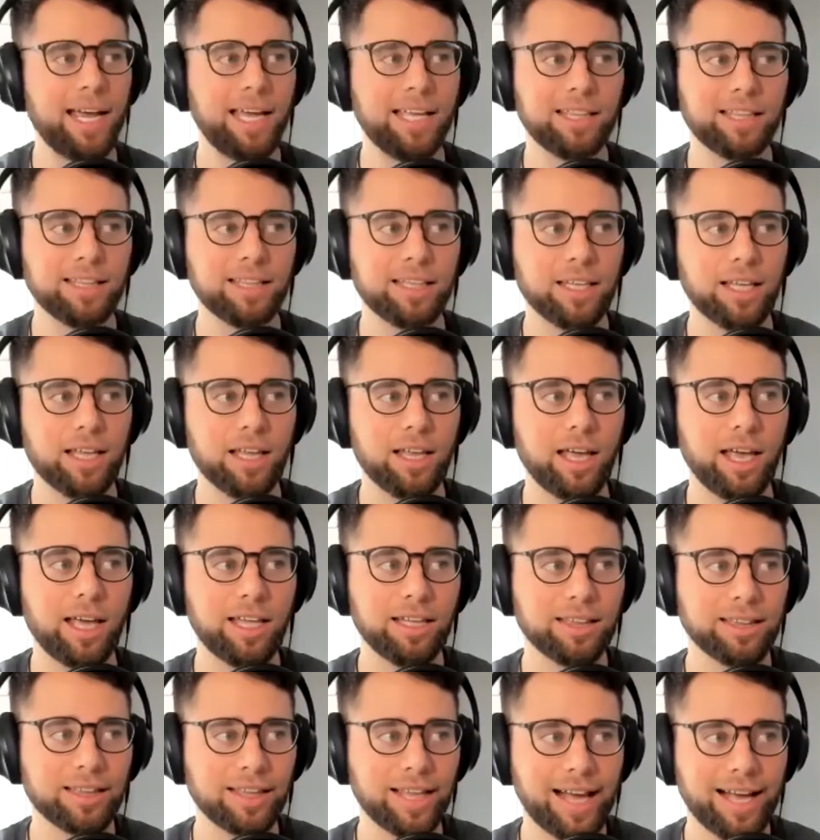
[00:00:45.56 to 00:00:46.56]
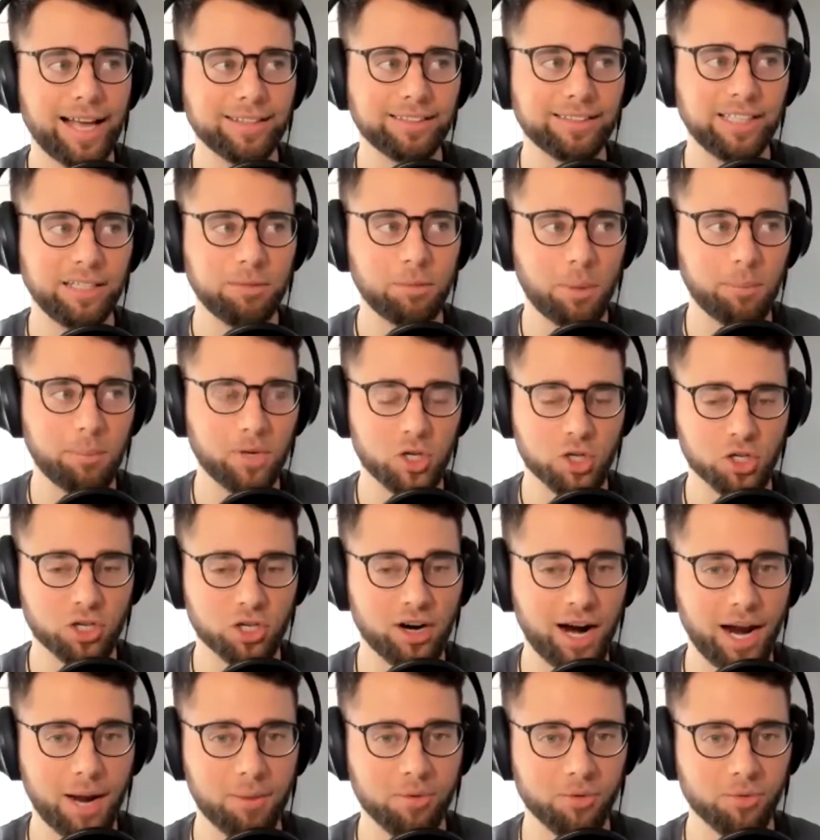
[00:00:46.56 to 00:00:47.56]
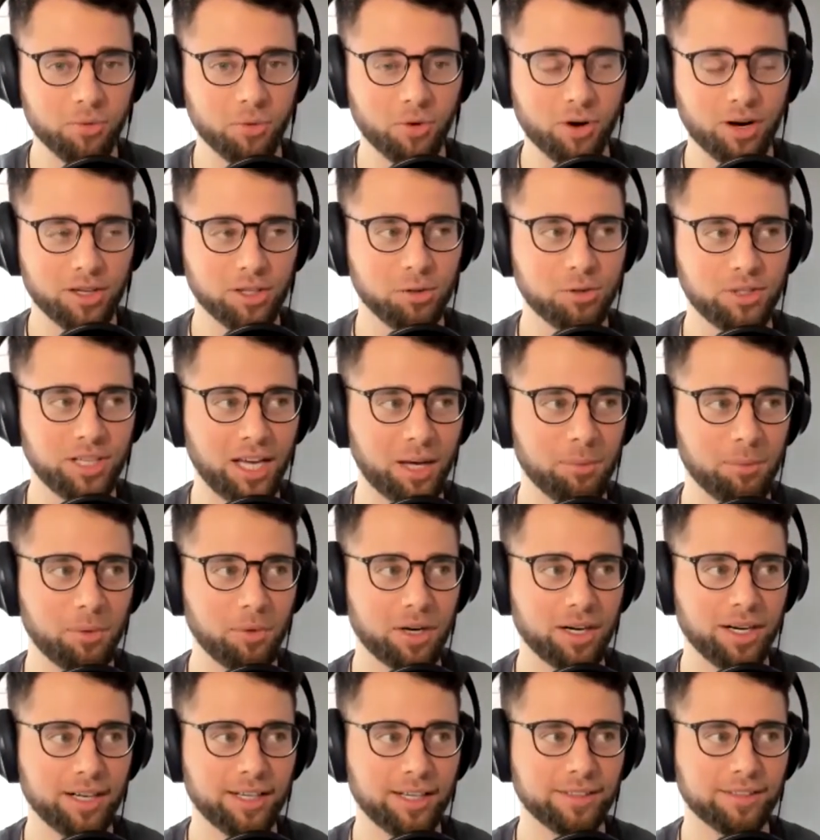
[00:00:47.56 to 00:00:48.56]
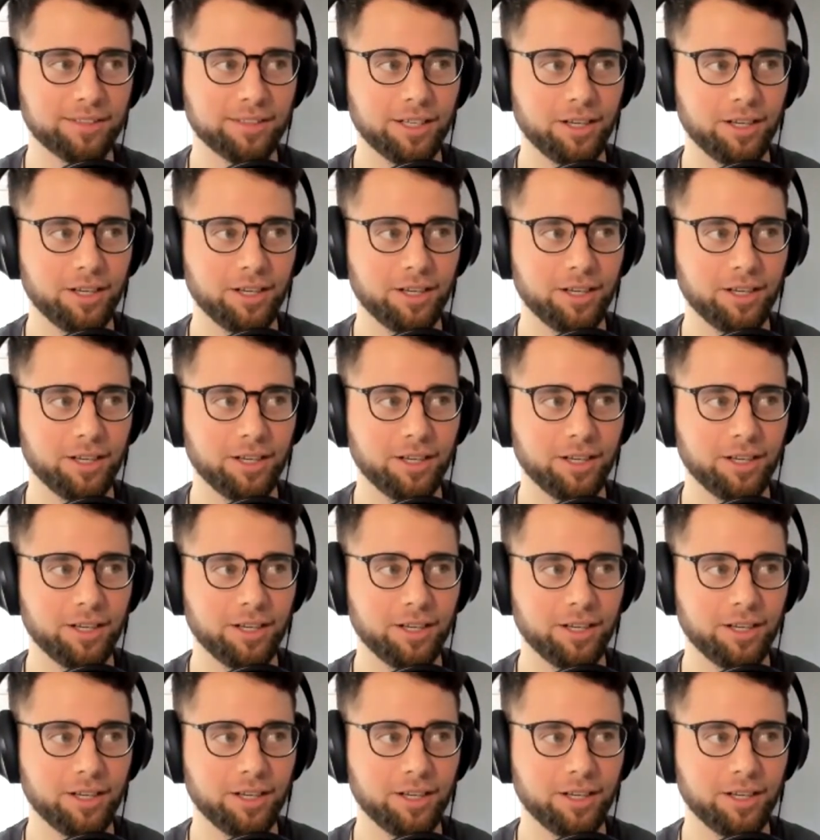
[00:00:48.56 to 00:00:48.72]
is and, and last name, I'm going to try before you tell me what it is.